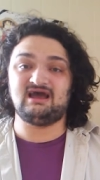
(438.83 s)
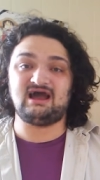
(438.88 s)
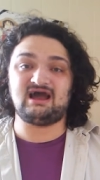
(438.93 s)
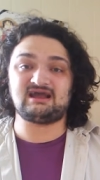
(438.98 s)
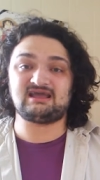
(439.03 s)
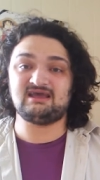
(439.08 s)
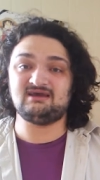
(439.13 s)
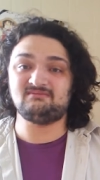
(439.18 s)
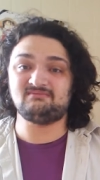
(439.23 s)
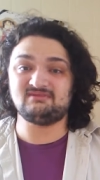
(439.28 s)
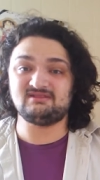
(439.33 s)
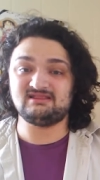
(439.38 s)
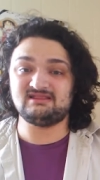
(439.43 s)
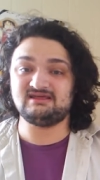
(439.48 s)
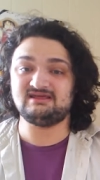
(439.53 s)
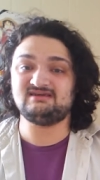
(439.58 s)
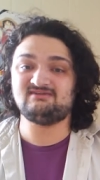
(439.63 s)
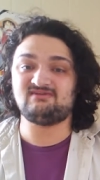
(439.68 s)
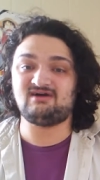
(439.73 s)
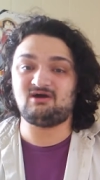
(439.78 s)
I can't
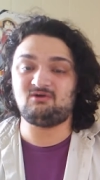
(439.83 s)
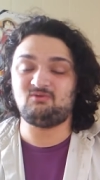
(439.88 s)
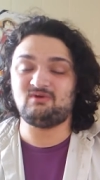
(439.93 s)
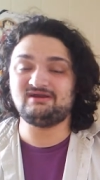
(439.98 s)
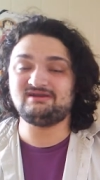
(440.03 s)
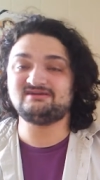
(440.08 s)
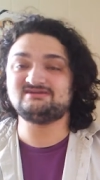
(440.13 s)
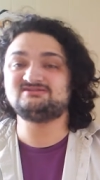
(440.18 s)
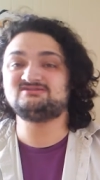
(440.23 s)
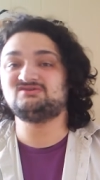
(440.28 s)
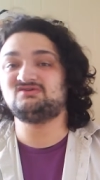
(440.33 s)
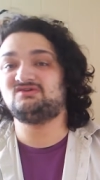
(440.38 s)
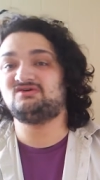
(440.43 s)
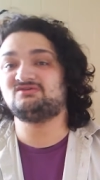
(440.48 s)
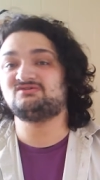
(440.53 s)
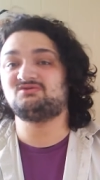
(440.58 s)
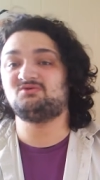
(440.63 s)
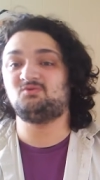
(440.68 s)
believe I waited so long